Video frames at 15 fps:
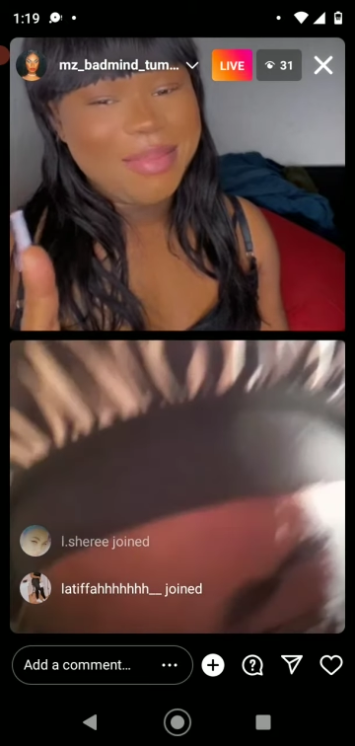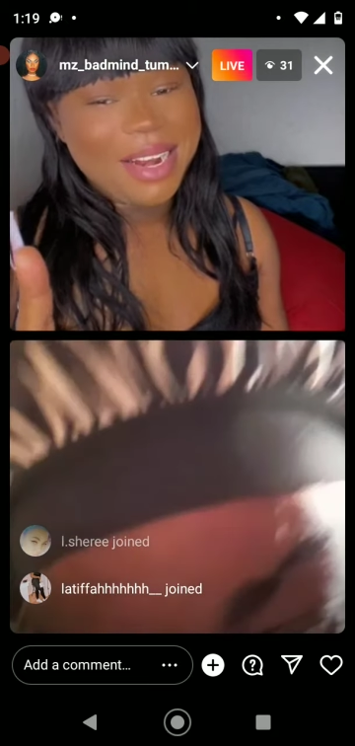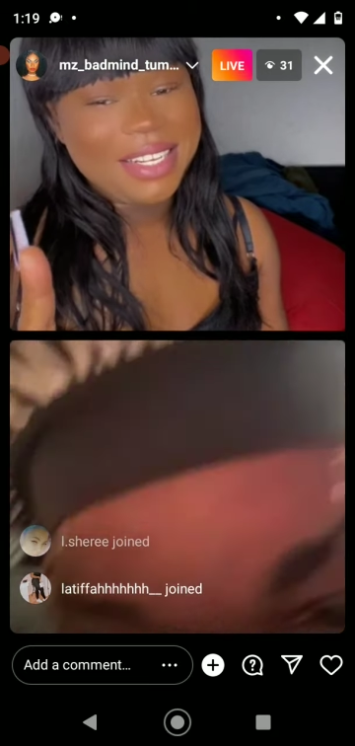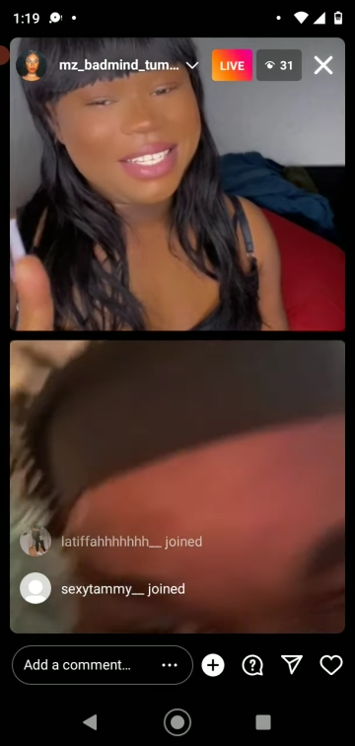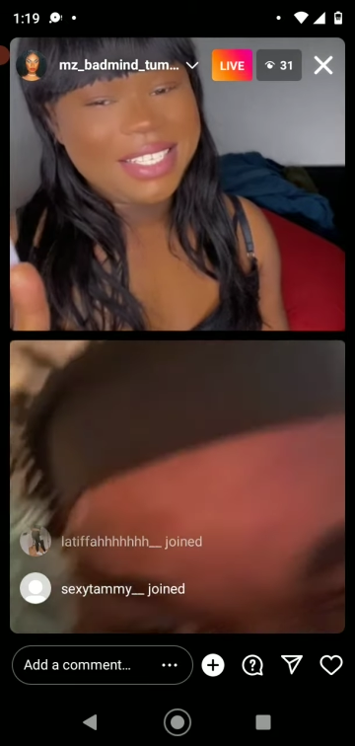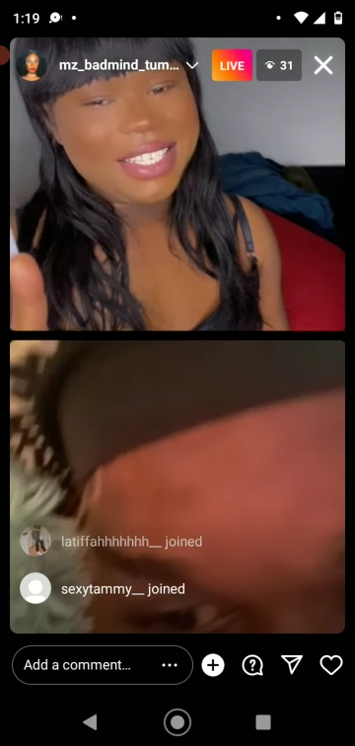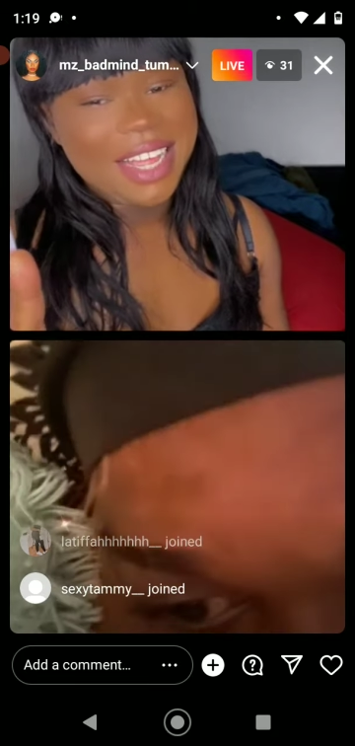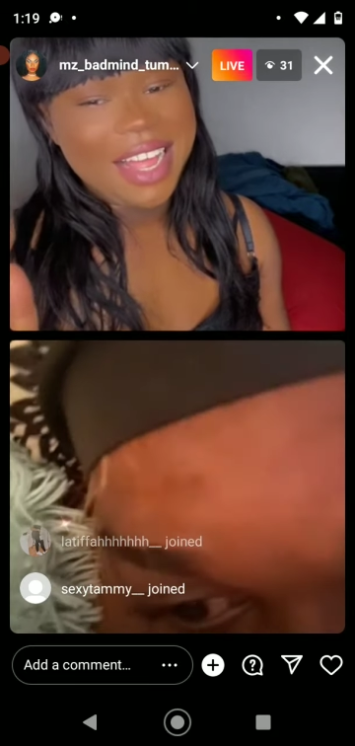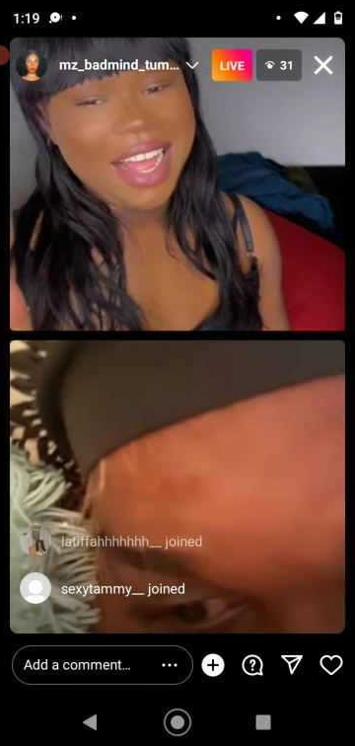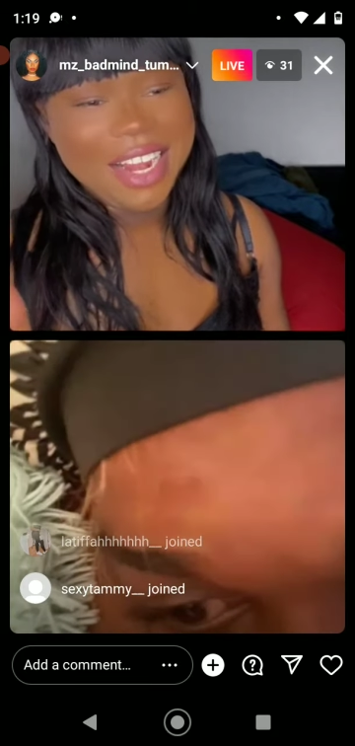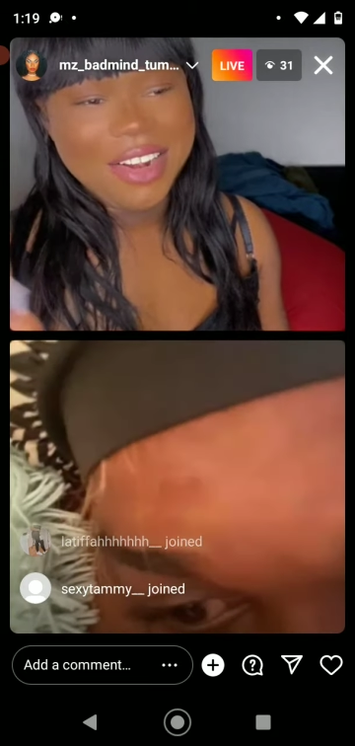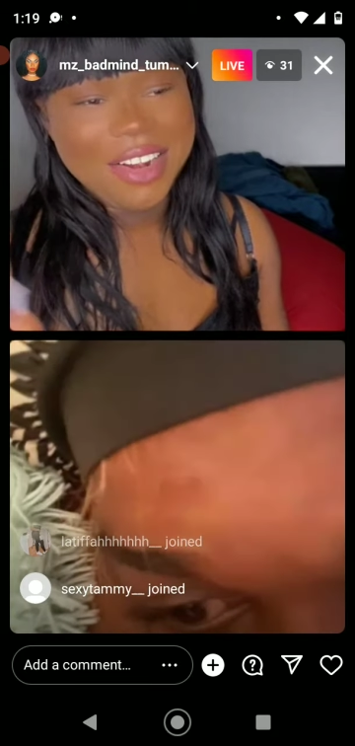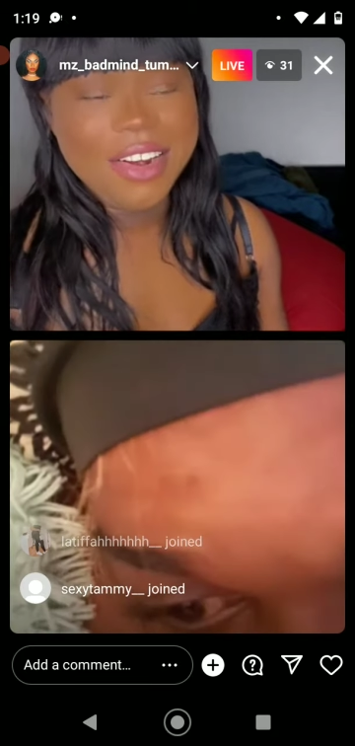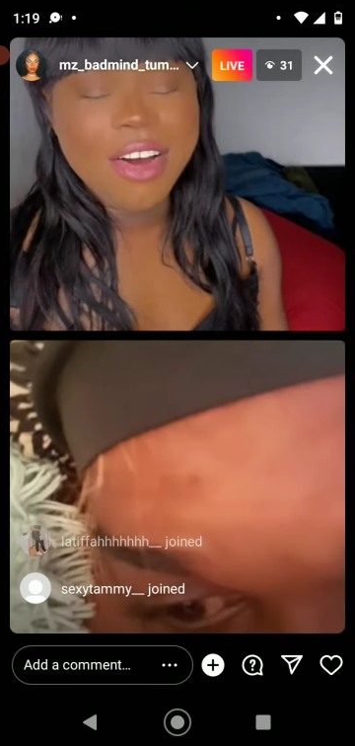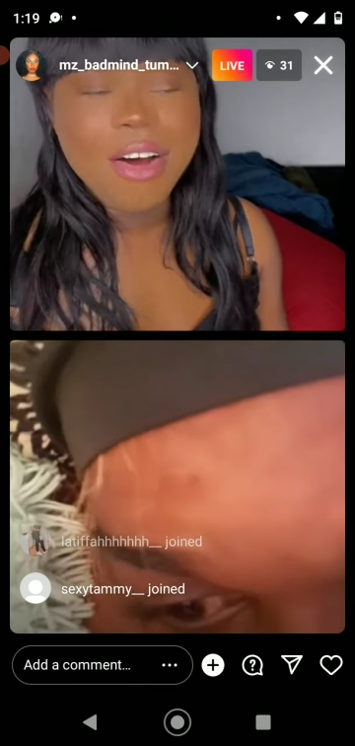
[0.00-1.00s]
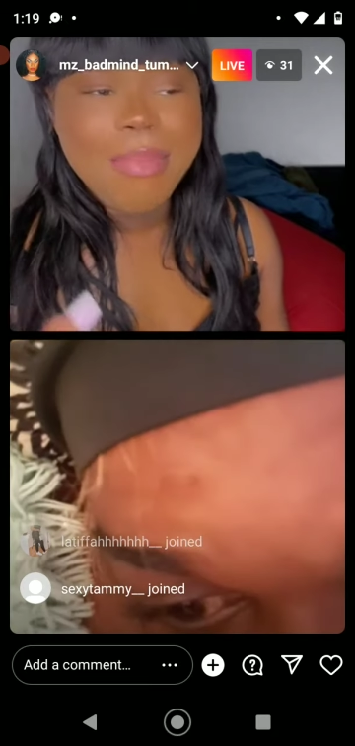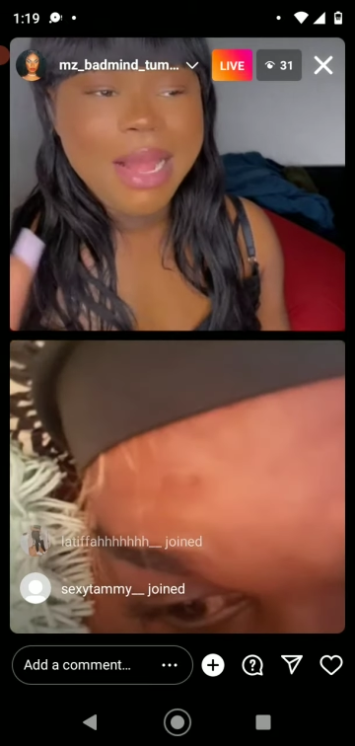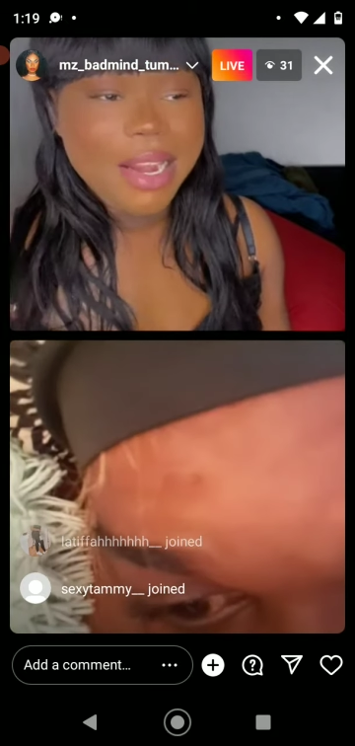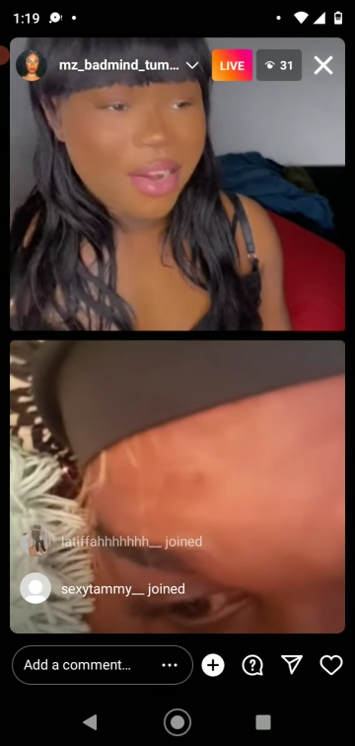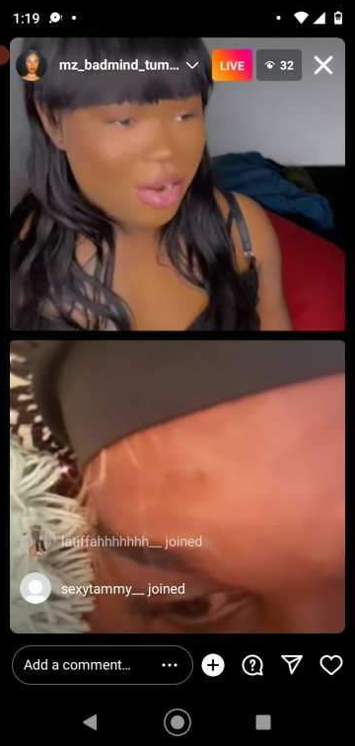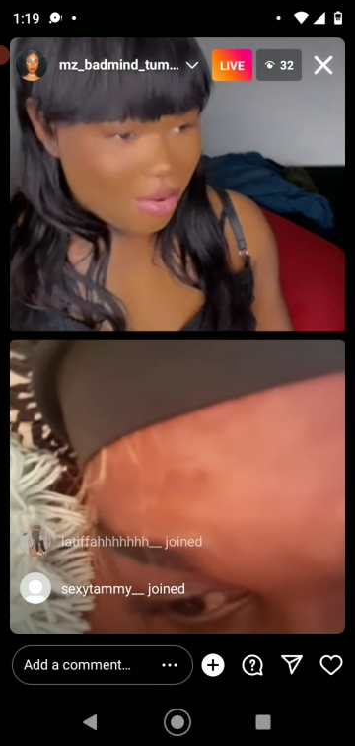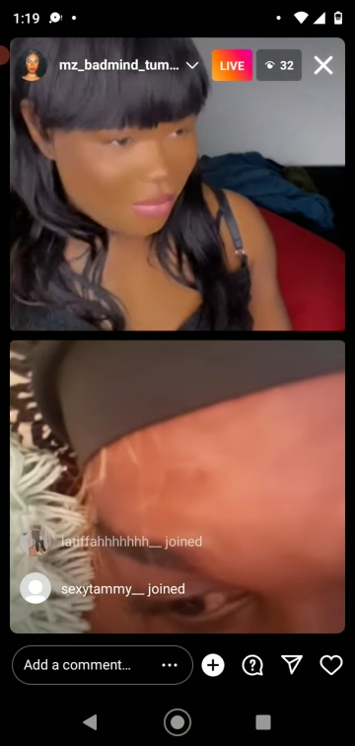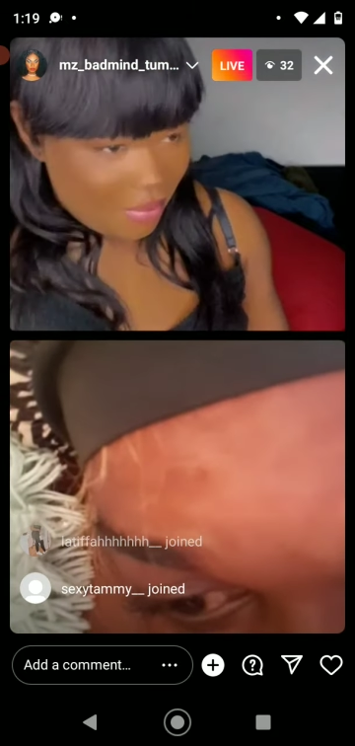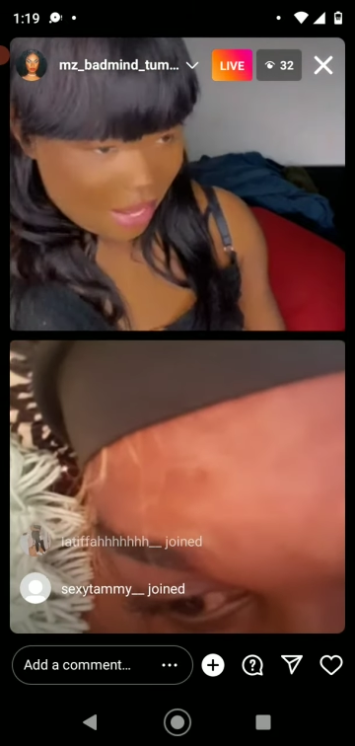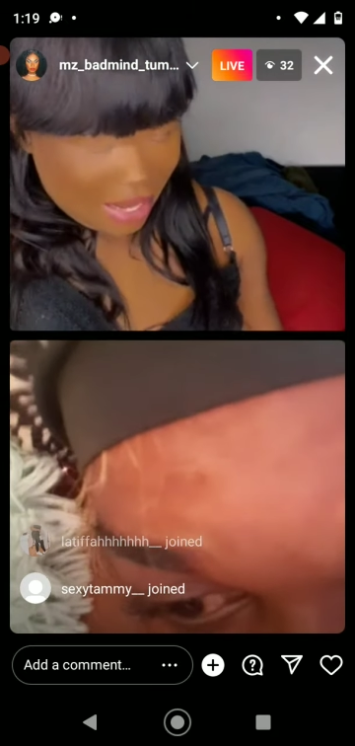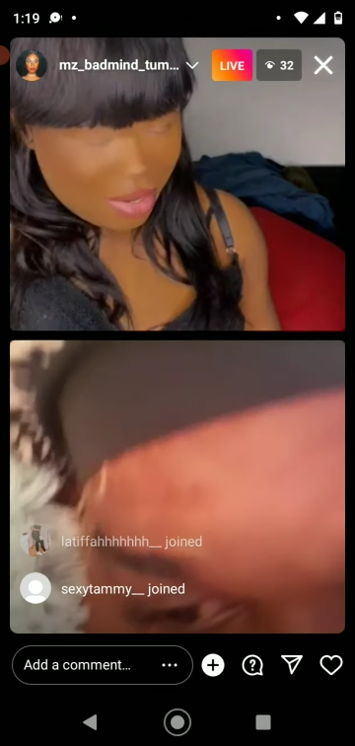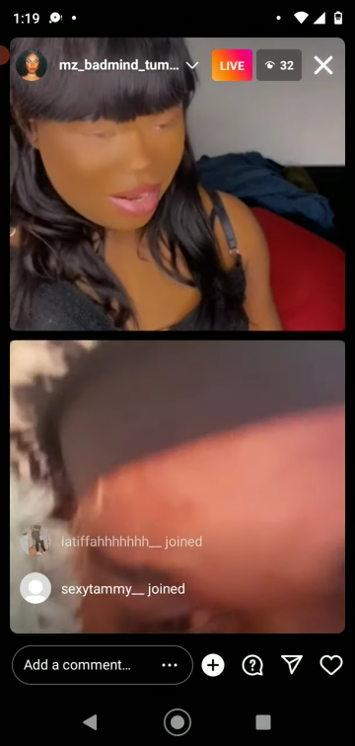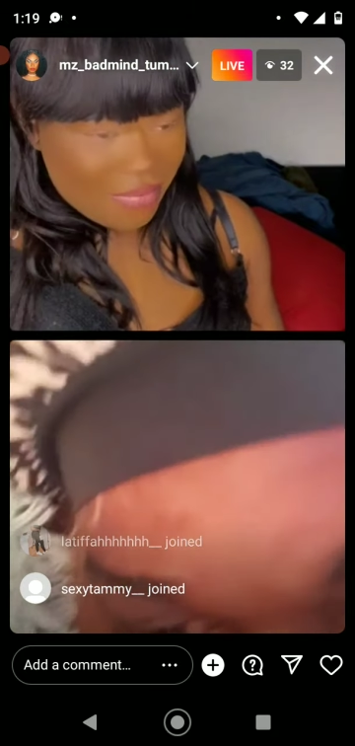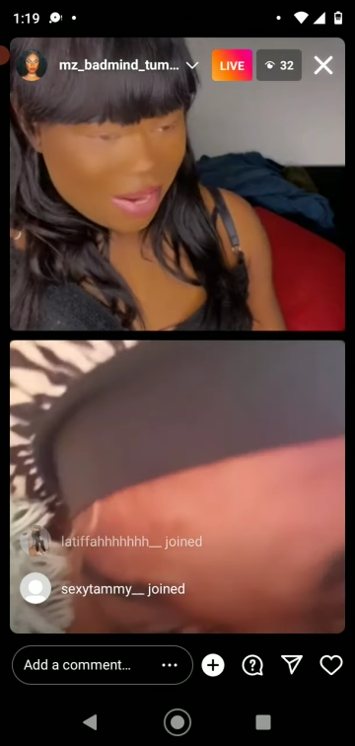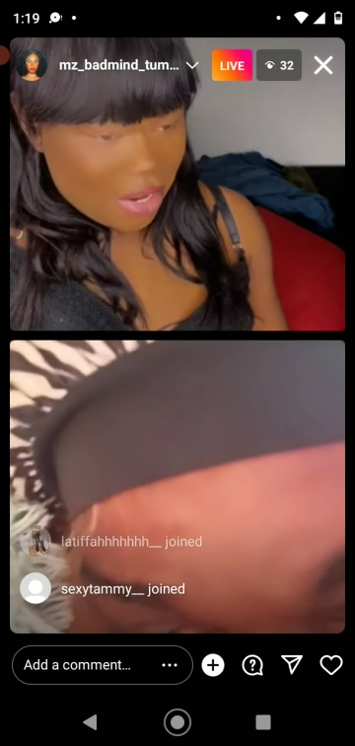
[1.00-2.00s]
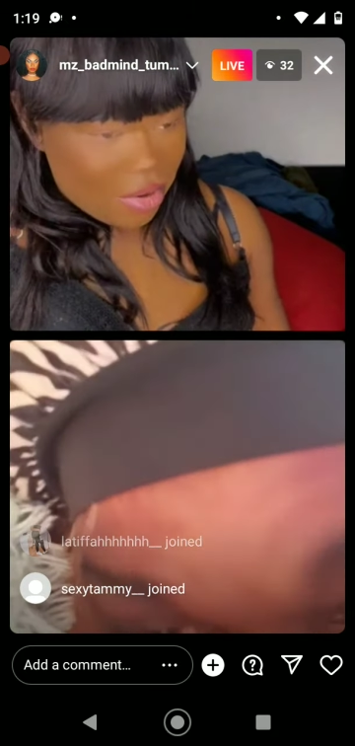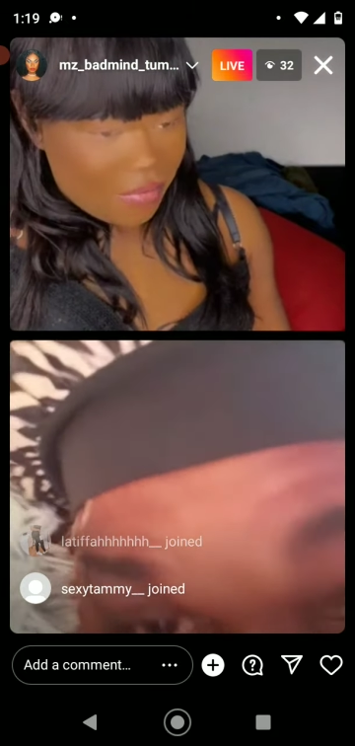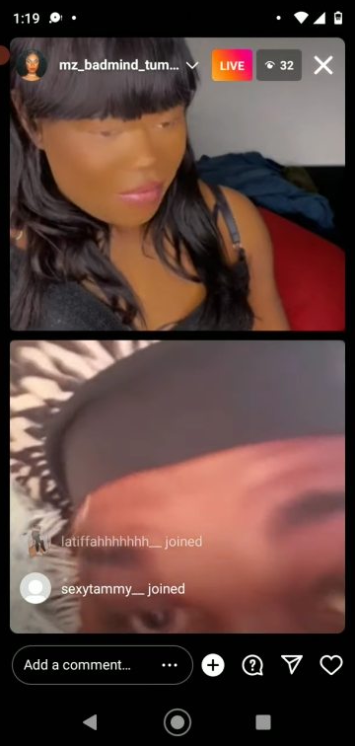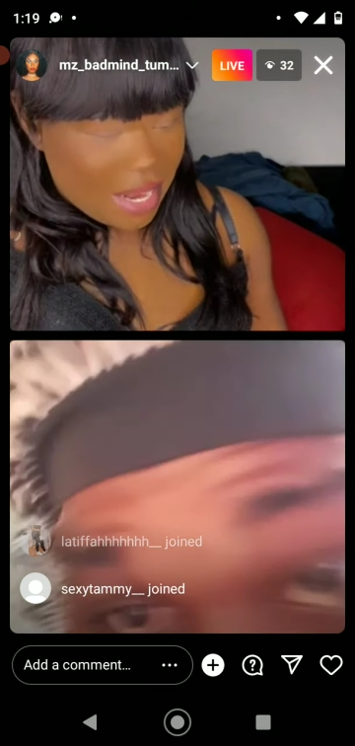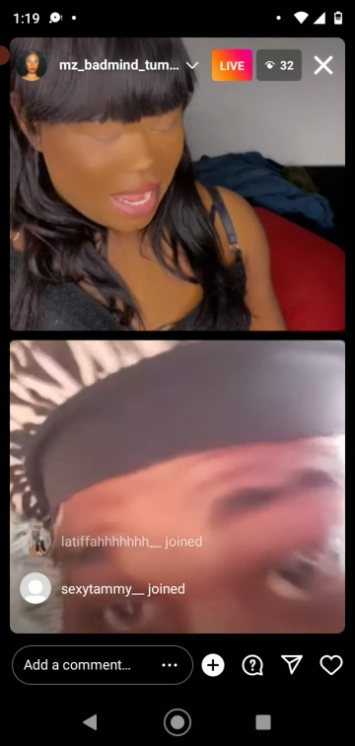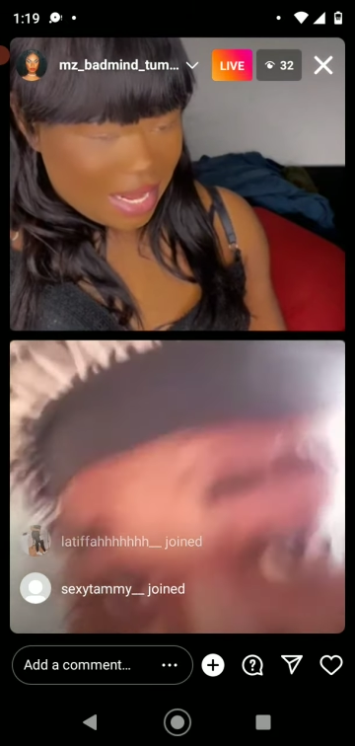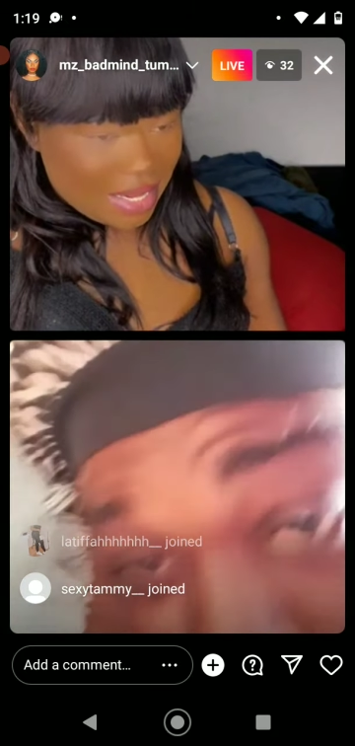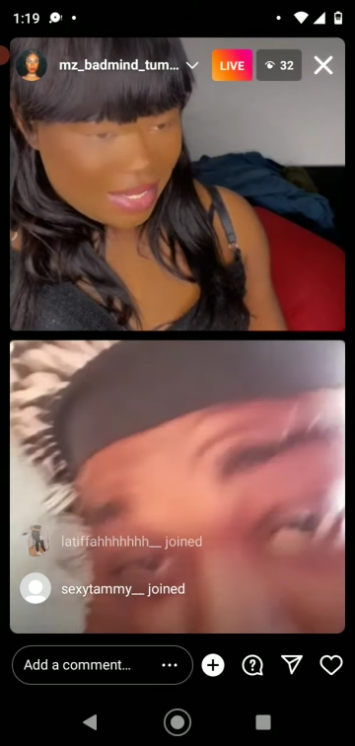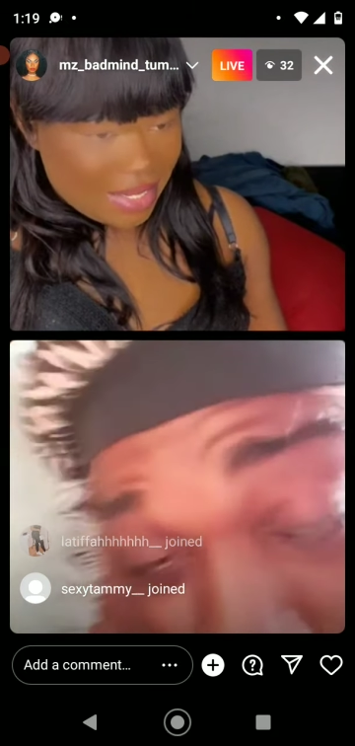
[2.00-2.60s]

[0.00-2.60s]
that the uh, song. I, no man, dove, I never do that.